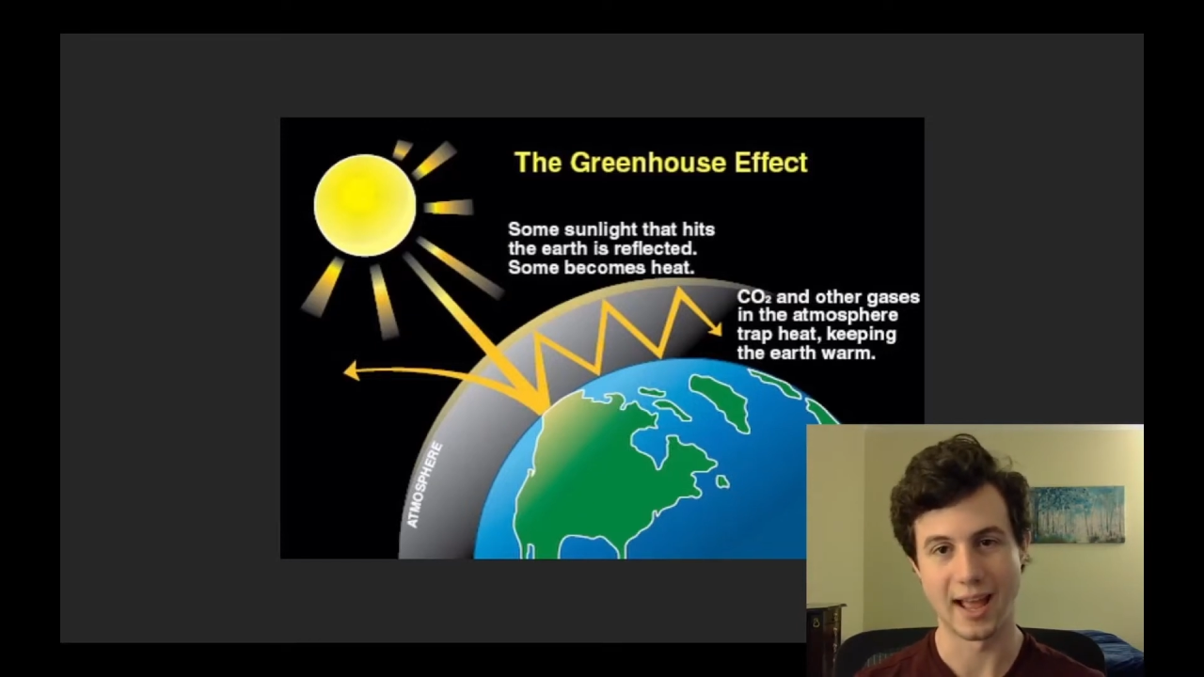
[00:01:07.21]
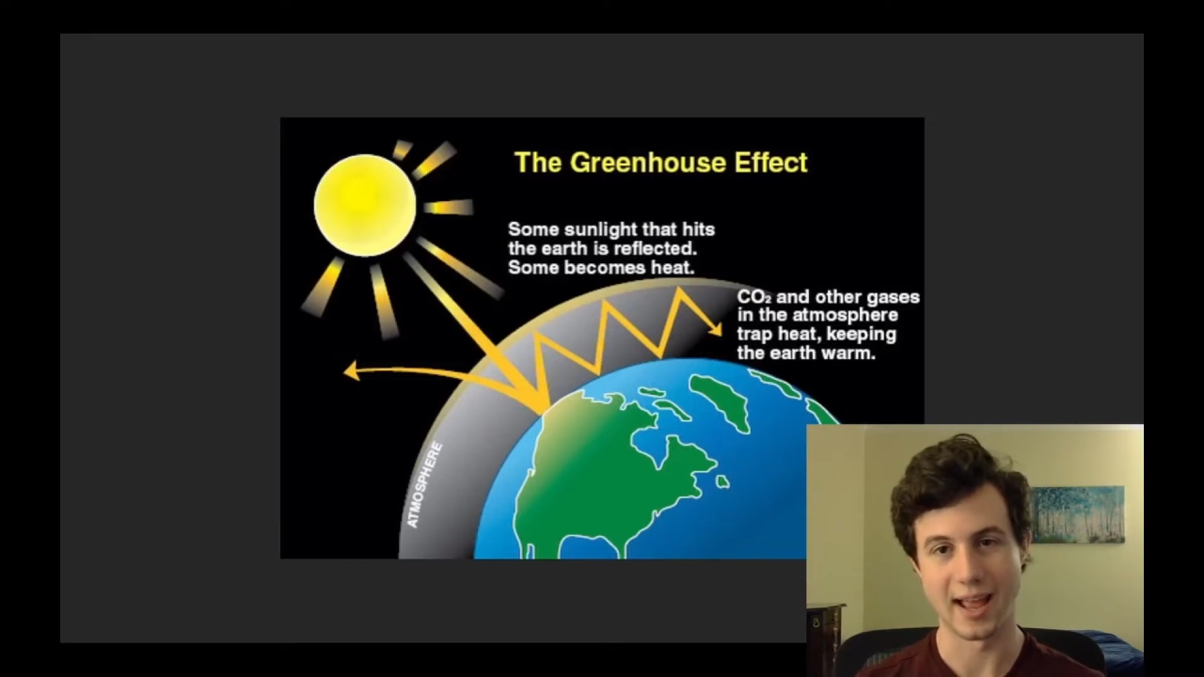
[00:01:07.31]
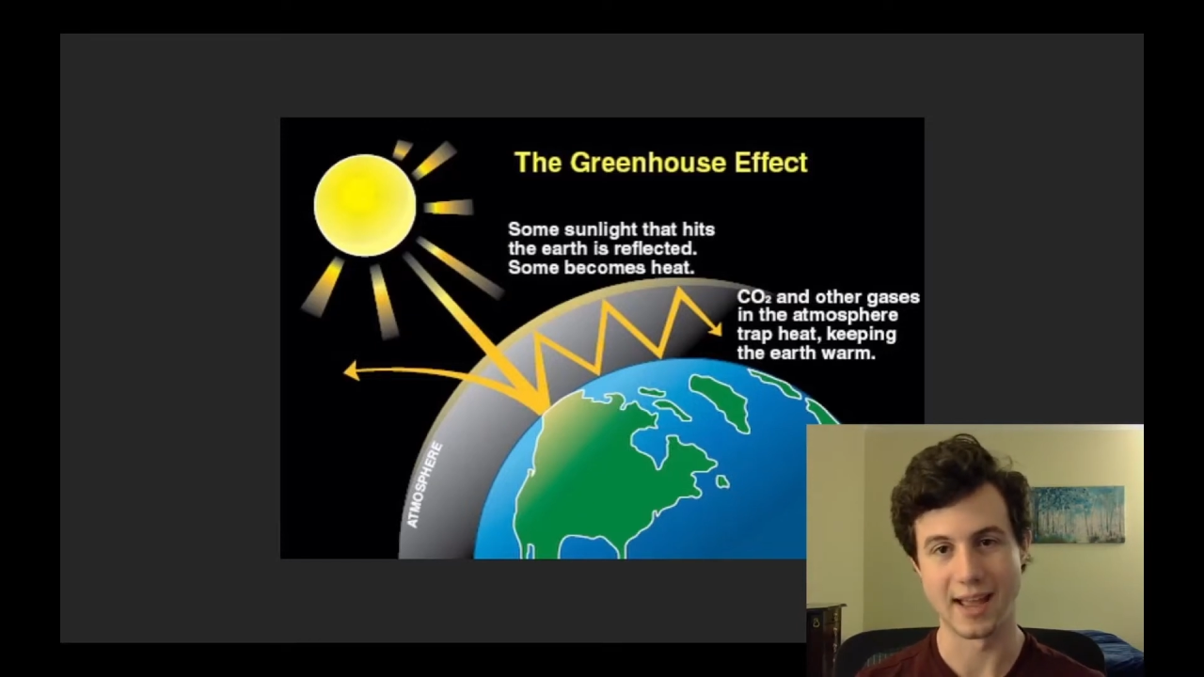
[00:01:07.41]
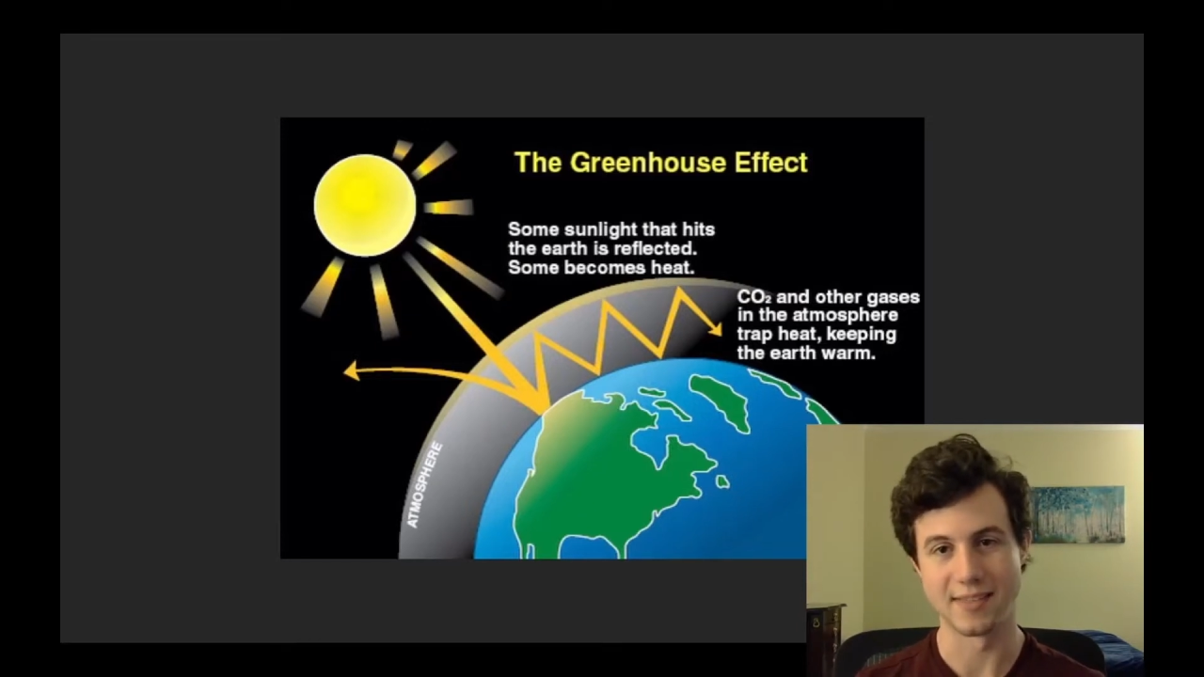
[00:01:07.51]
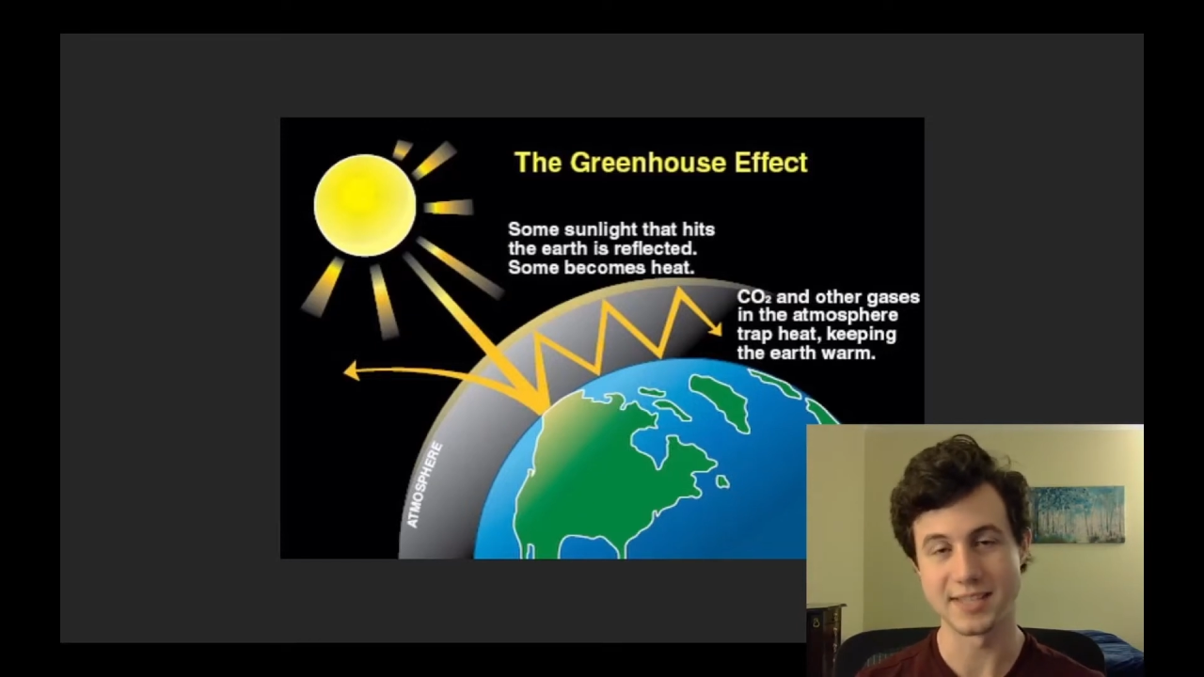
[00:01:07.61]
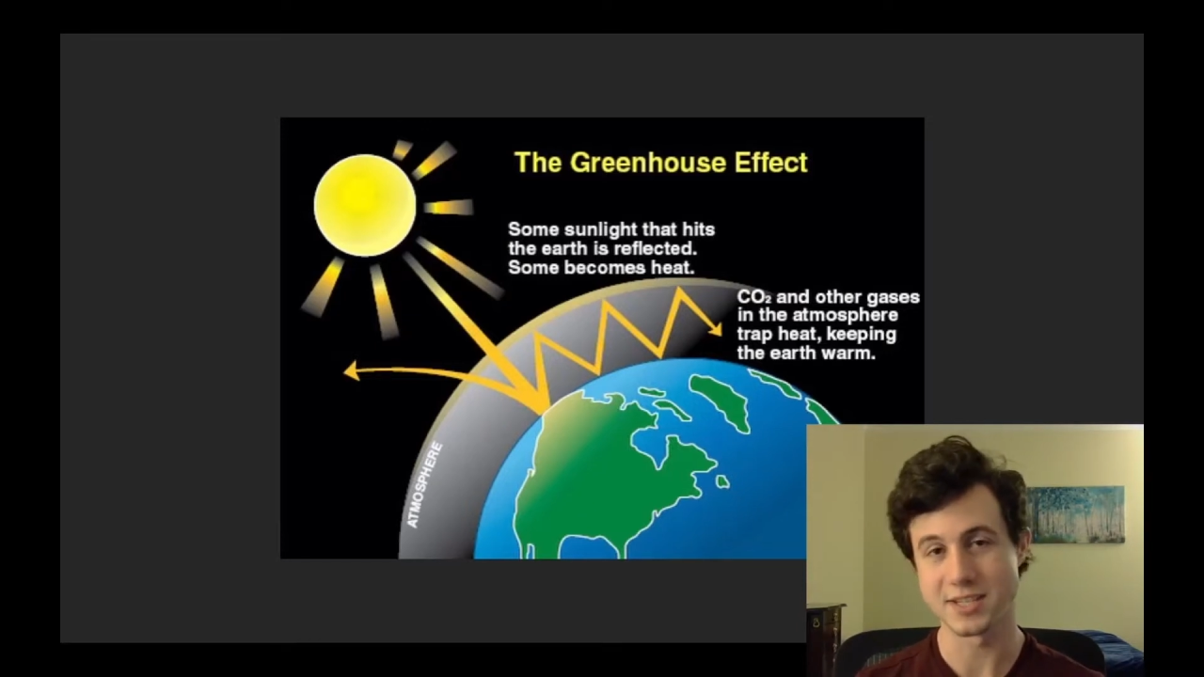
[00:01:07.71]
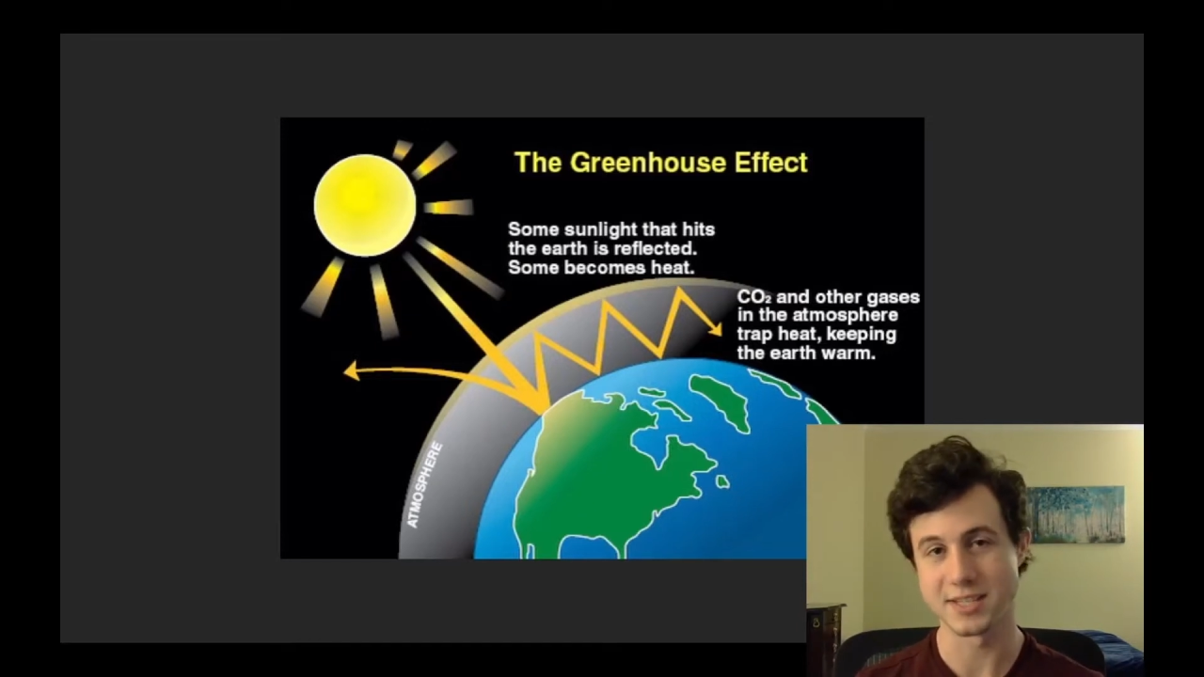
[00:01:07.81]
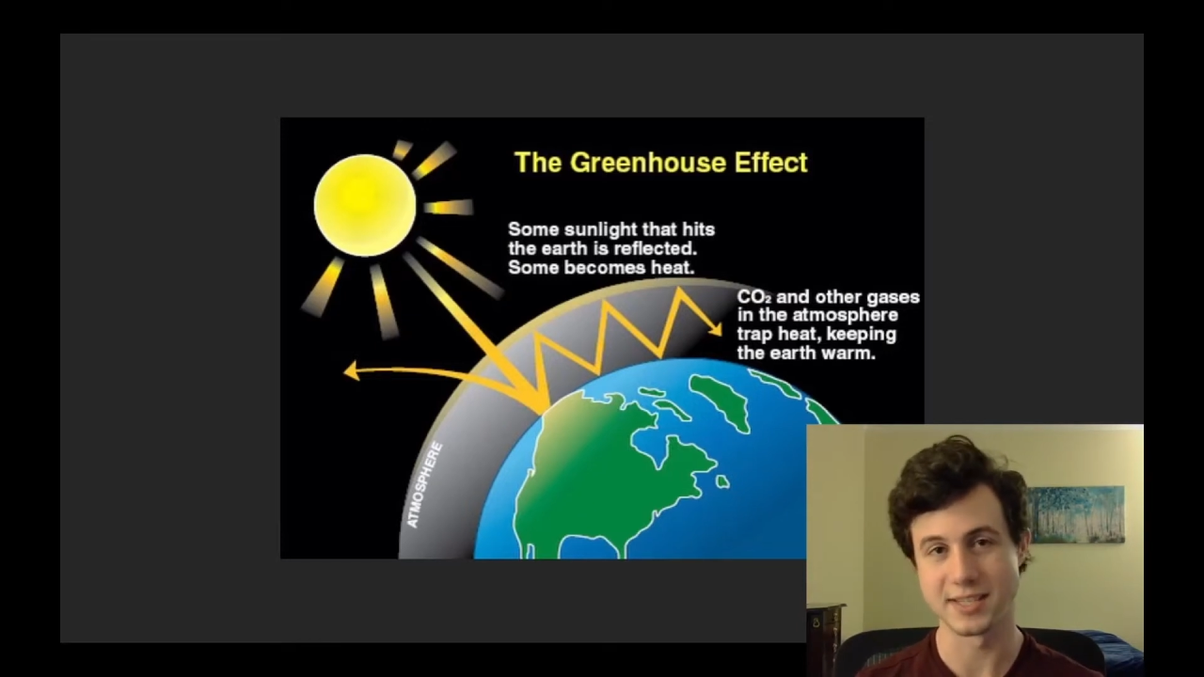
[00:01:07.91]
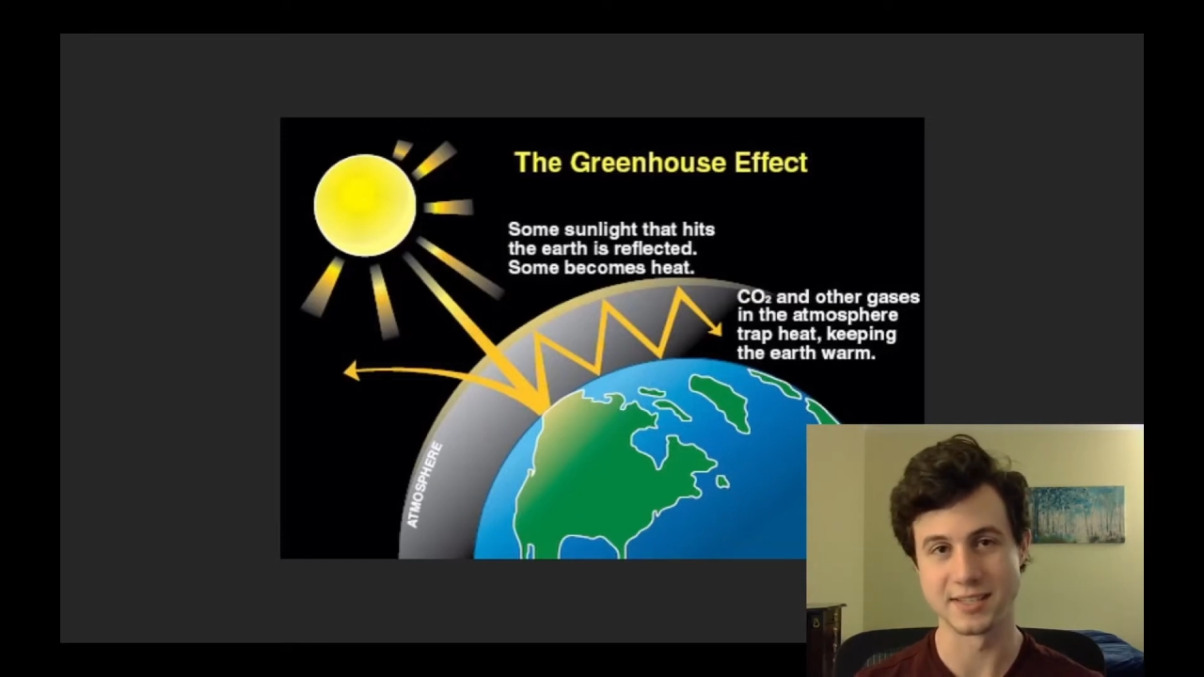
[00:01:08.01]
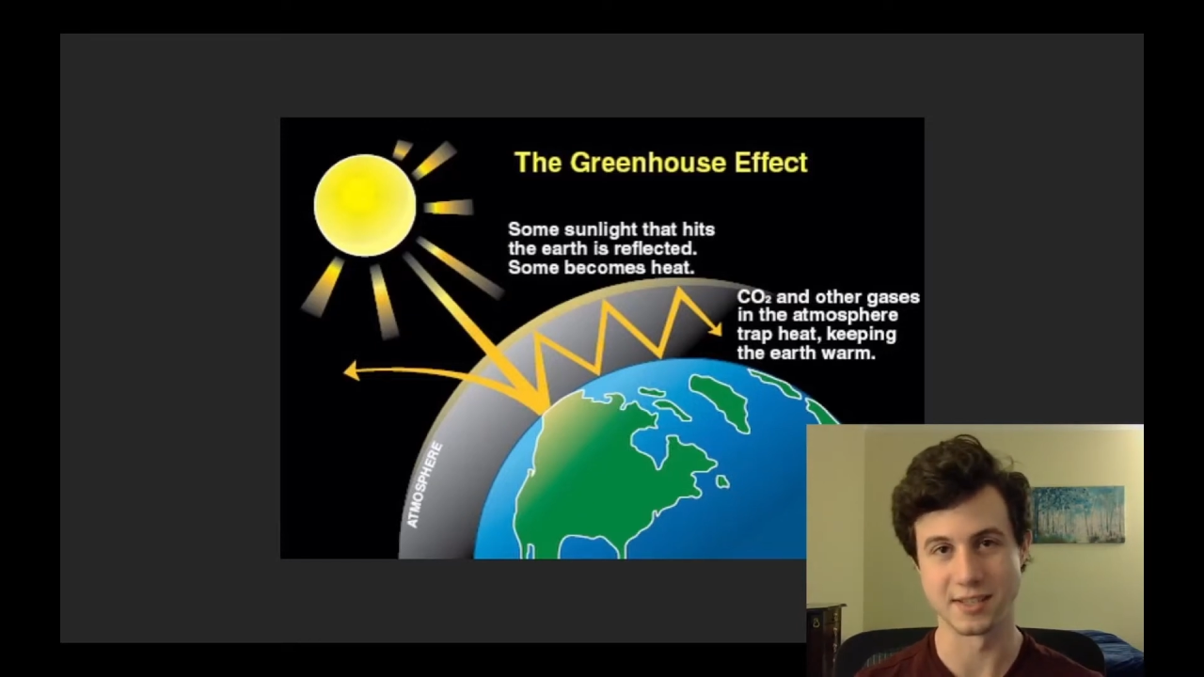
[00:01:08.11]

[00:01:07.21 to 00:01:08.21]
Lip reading: And this actually is